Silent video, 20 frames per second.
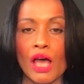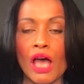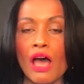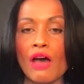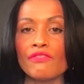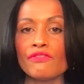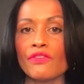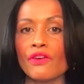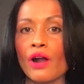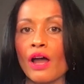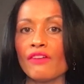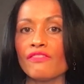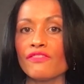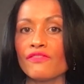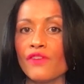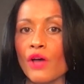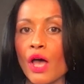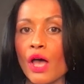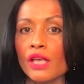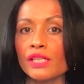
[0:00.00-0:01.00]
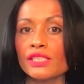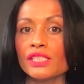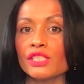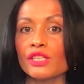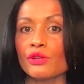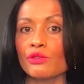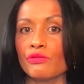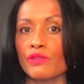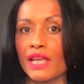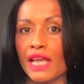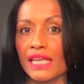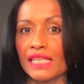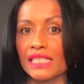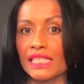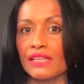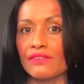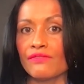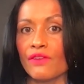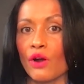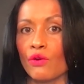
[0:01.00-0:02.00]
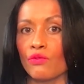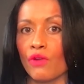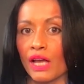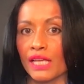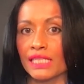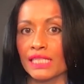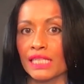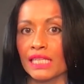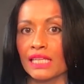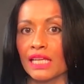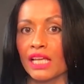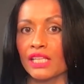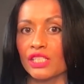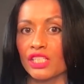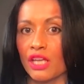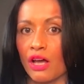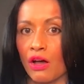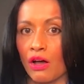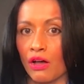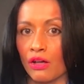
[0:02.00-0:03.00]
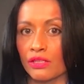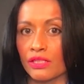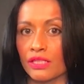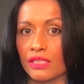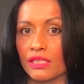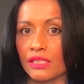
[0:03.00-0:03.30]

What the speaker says: for our first creative writing task.